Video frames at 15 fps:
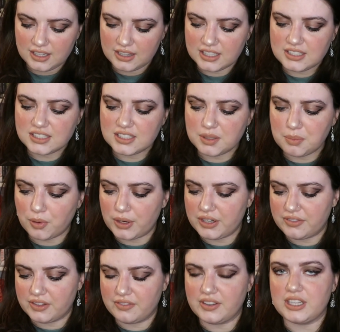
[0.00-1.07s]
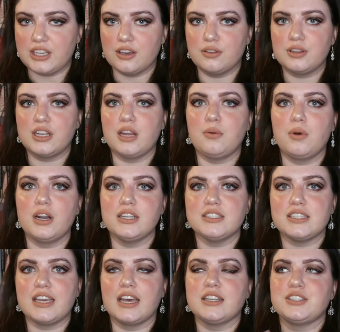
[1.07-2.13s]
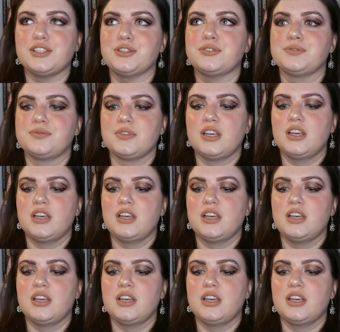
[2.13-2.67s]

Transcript: This is the point of the video that I wanted to get to.